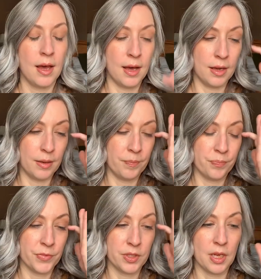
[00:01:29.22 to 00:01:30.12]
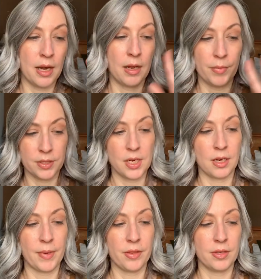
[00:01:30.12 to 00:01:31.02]
Um, and I'm gonna talk
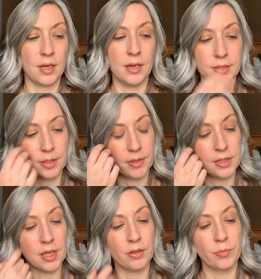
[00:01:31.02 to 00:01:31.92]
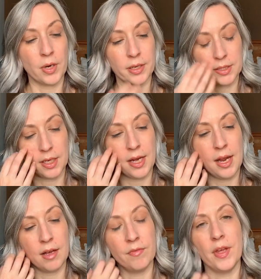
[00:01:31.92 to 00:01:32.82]
about uh, some of these other products that I
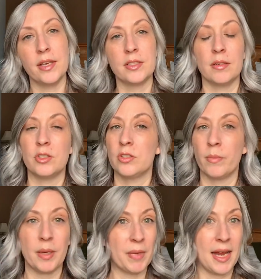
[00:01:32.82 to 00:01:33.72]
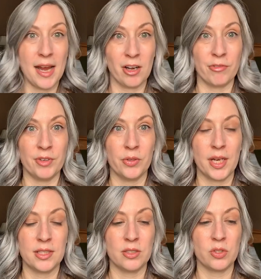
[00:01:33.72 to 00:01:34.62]
have that uh, just don't make my hair feel
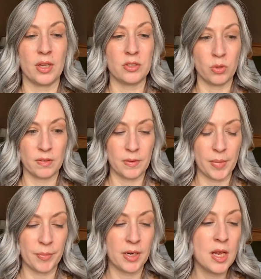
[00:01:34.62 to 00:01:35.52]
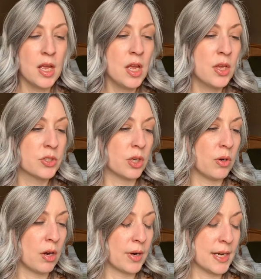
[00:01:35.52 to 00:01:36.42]
nice, and so that's sort of a bummer. So,
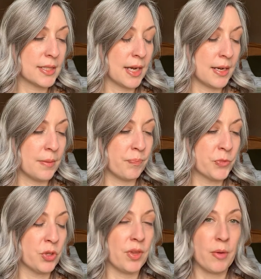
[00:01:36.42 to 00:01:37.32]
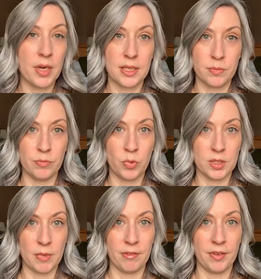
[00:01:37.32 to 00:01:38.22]
all right, um, so that one has was
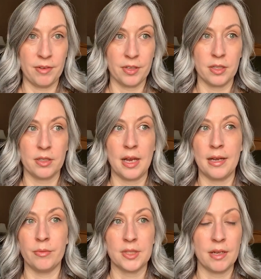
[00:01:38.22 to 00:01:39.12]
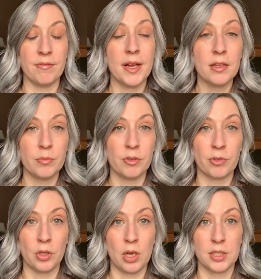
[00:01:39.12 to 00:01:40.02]
my favorite, and it was available for
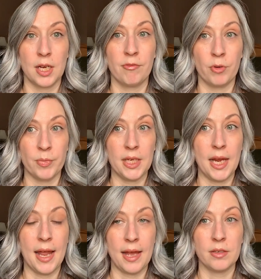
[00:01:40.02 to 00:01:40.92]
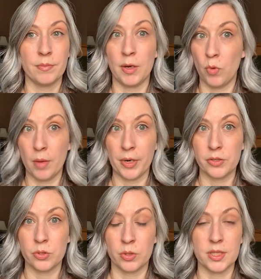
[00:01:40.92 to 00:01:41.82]
a long time for me at my Walmart
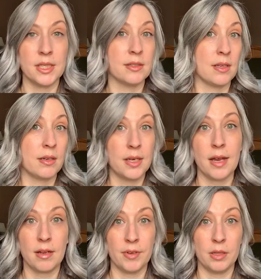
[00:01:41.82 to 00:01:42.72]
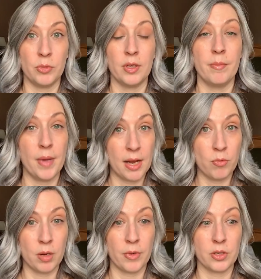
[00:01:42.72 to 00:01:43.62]
stores. It is not available in my
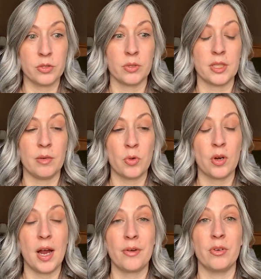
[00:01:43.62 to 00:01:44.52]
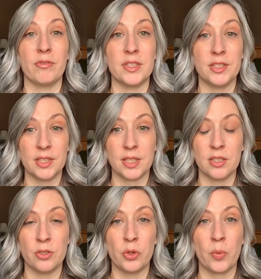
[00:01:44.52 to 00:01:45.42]
Walmart stores anymore. I don't know if it's
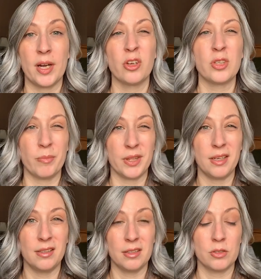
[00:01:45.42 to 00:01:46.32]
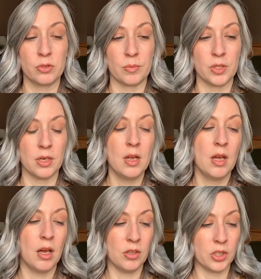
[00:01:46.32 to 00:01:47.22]
discontinued or what. I'll try and put that in the description.
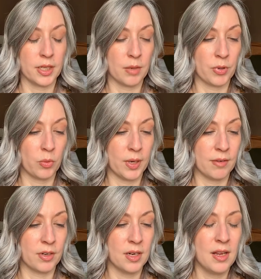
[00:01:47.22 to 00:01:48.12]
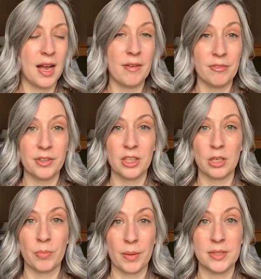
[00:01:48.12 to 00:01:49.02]
I'll look it up or whatever. I have a feeling you
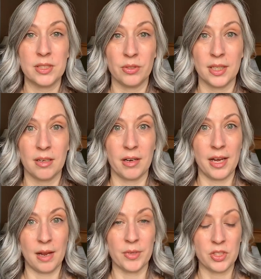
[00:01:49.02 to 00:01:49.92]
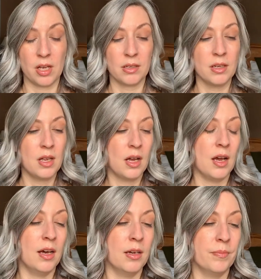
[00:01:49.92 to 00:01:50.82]
can probably still get it on Amazon.
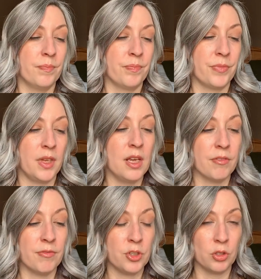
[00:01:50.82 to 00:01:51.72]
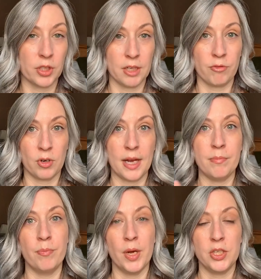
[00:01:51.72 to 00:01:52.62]
Um, if you're looking for a
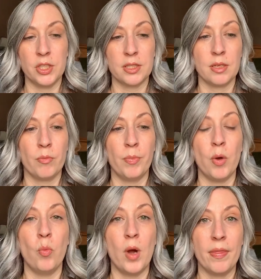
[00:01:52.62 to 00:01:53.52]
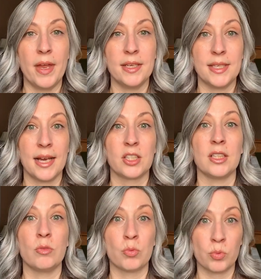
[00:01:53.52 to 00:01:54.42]
budget but one that is
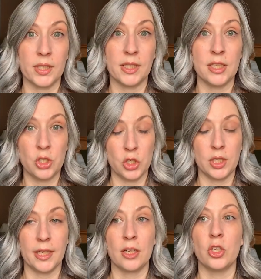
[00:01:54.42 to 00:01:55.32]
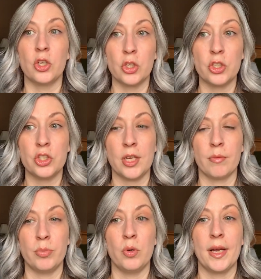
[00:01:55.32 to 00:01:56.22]
actually really good like a good
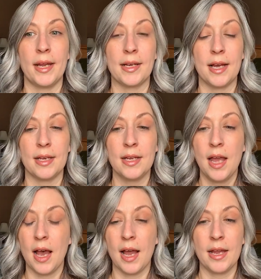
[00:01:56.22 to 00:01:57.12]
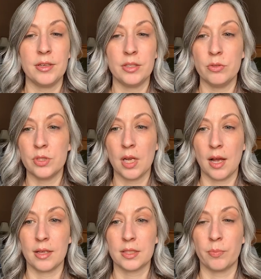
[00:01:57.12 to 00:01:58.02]
shampoo and I got I used
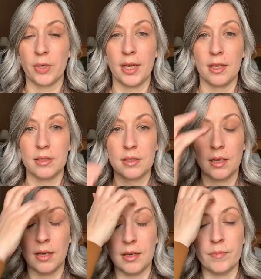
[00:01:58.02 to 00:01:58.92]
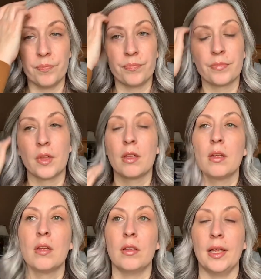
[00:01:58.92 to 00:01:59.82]
Hask brand um,
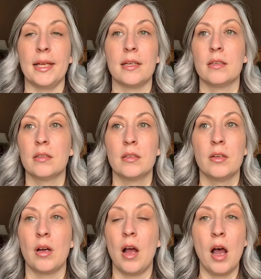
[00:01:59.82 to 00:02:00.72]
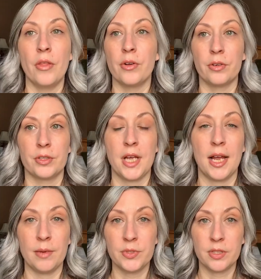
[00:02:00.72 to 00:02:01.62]
like other
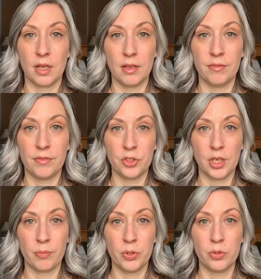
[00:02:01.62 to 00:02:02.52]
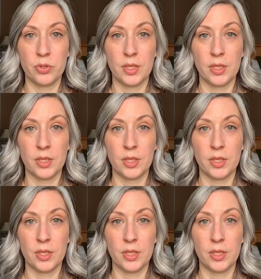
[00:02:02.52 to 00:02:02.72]
types of shampoos